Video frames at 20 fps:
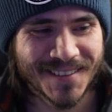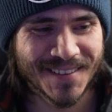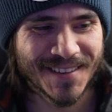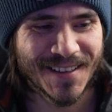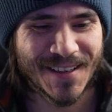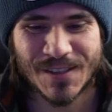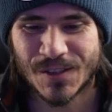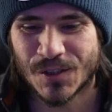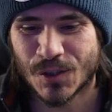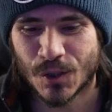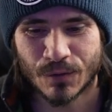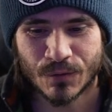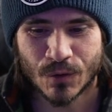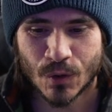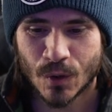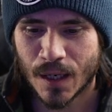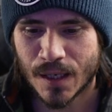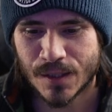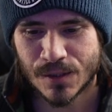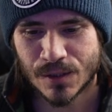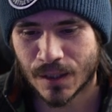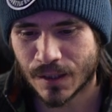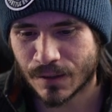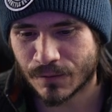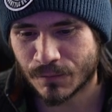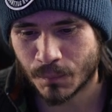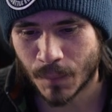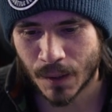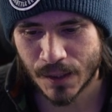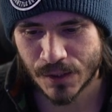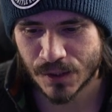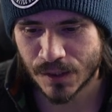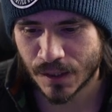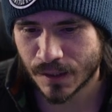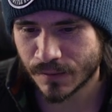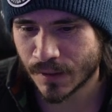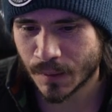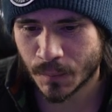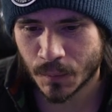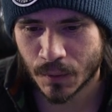And so if you guys love my
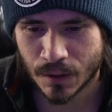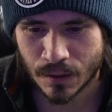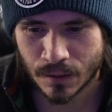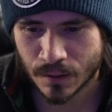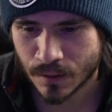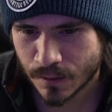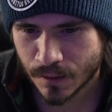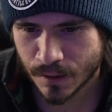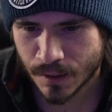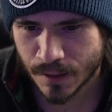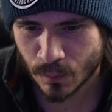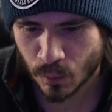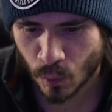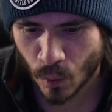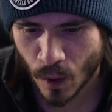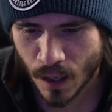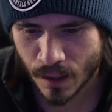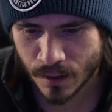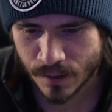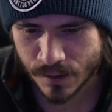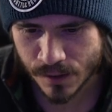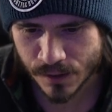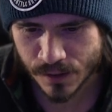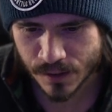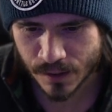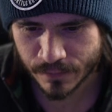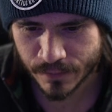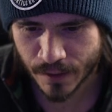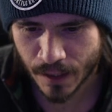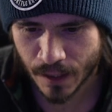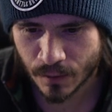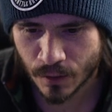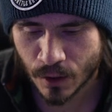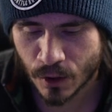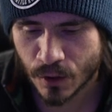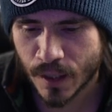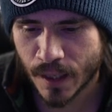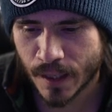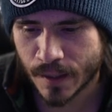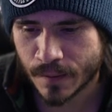stuff, I'm gonna keep rocking this stuff out.
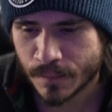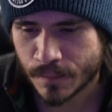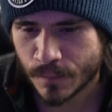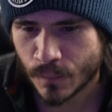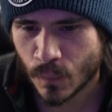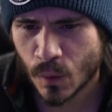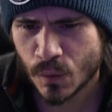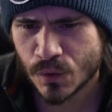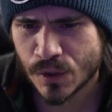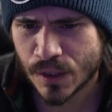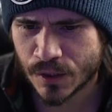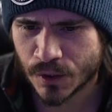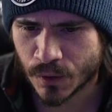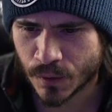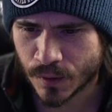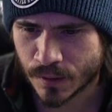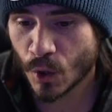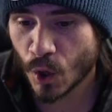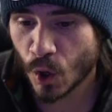Okay, what was I doing?